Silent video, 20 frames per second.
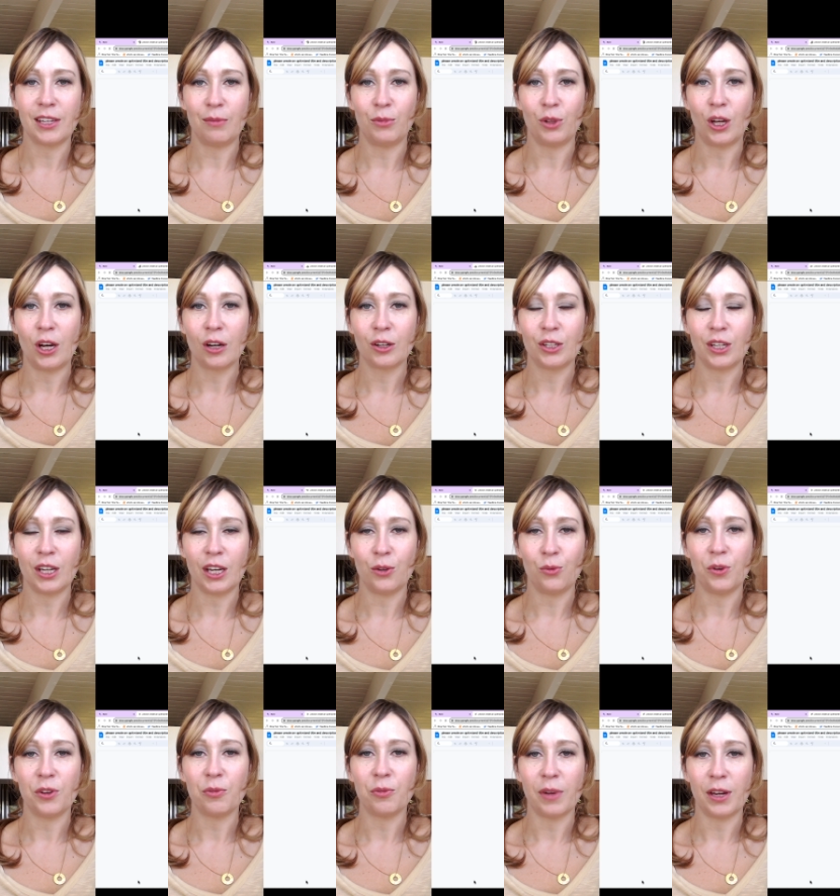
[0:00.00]
I'm logged
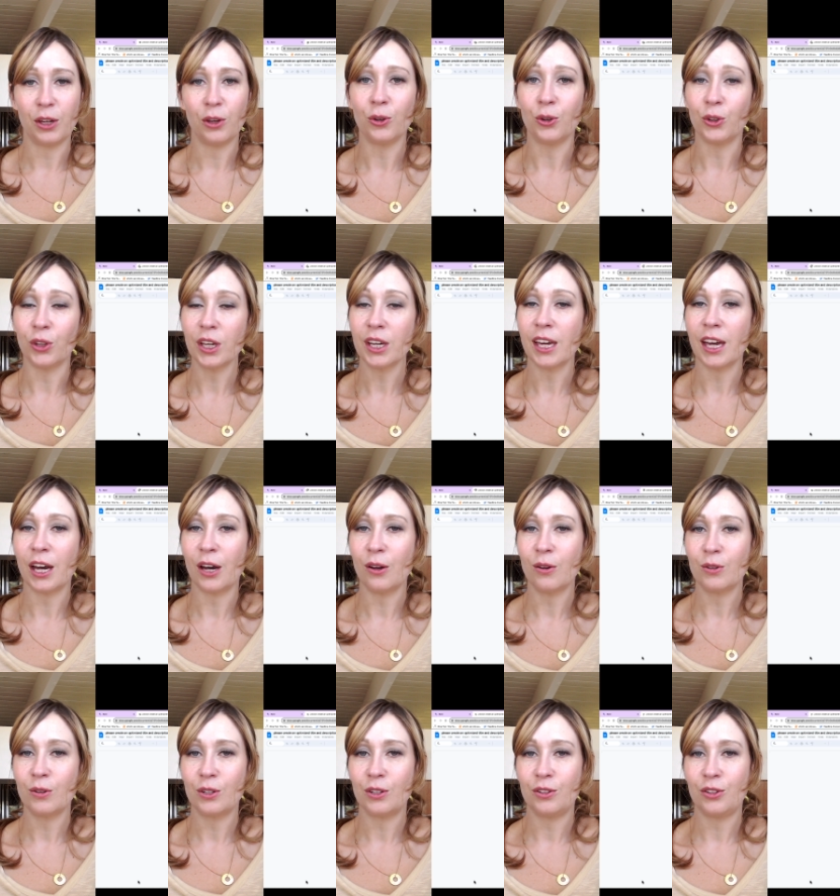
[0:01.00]
in with my Google
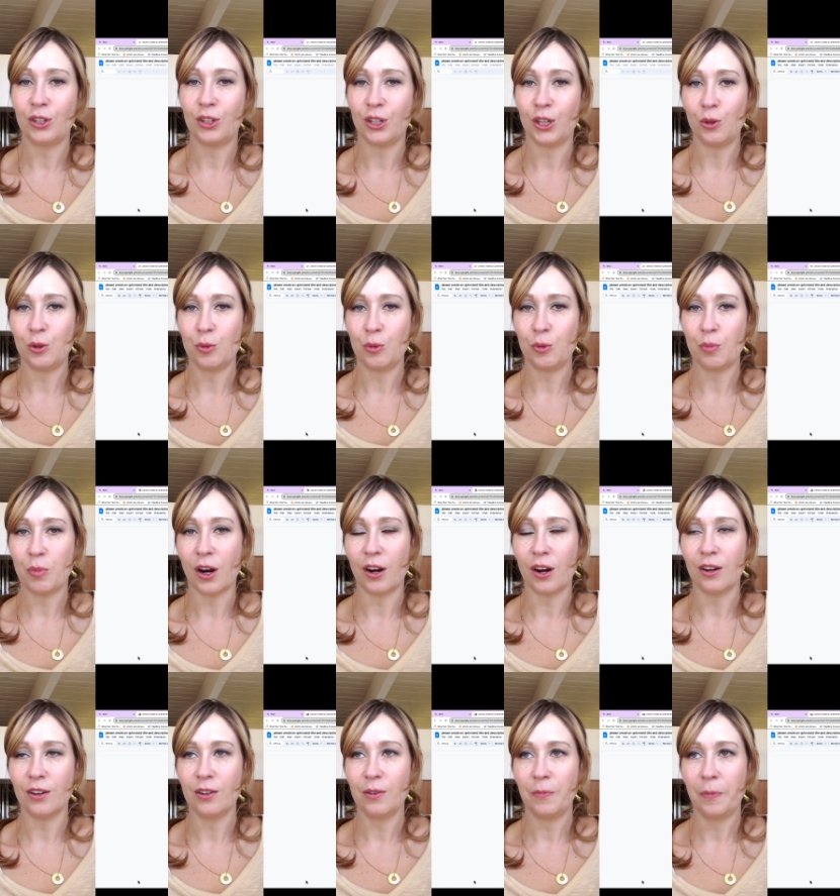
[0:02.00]
account to use
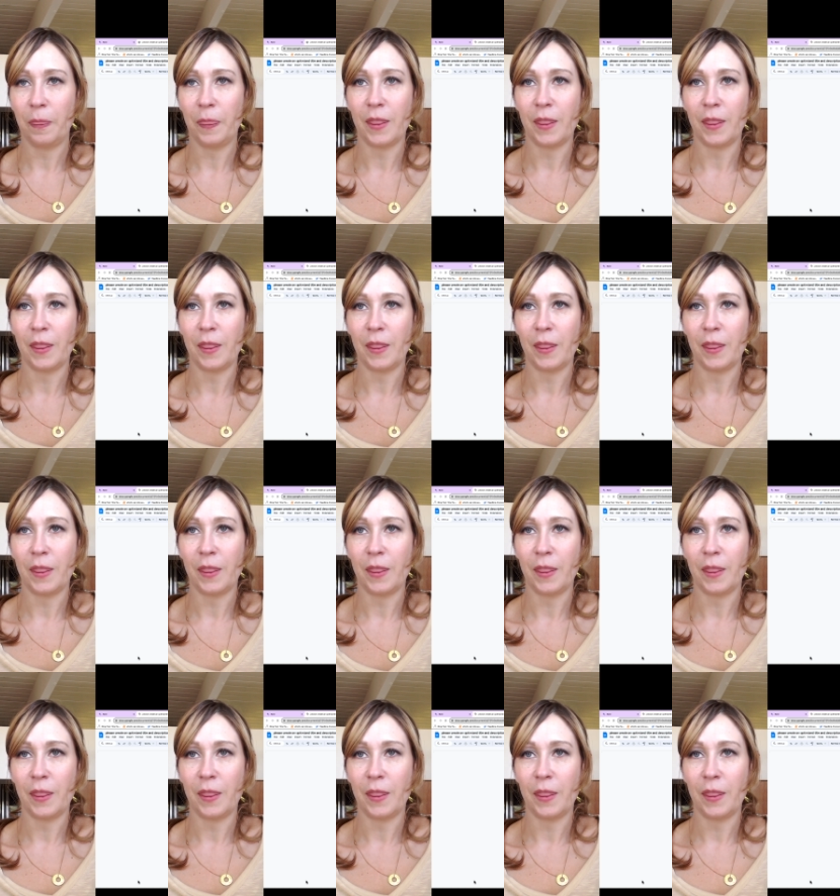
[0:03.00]
Bard,